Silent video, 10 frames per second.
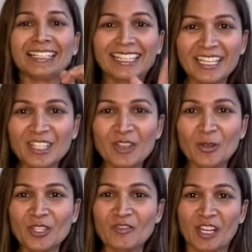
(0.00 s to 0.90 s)
Get in
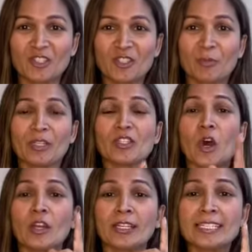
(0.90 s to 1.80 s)
those vegetables
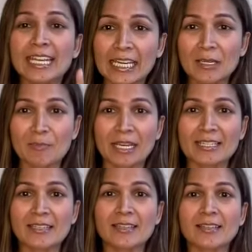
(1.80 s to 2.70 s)
on a daily
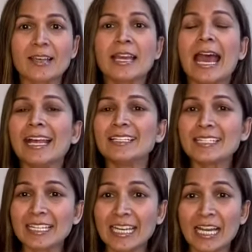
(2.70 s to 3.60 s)
basis and
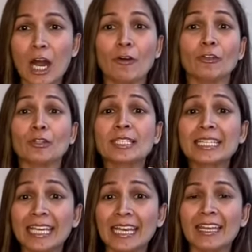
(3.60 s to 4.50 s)
see how your
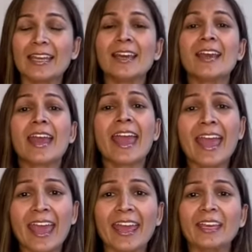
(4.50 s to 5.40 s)
skin,
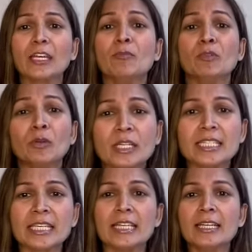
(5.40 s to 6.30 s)
hair,
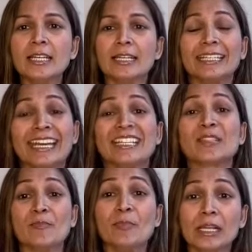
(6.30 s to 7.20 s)
immunity
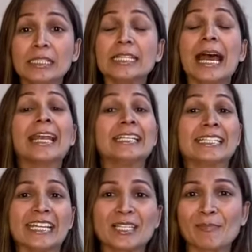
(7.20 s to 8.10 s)
gets built and it
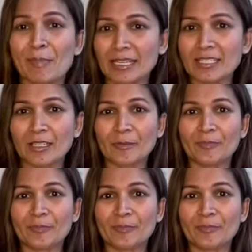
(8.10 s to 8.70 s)
gets better.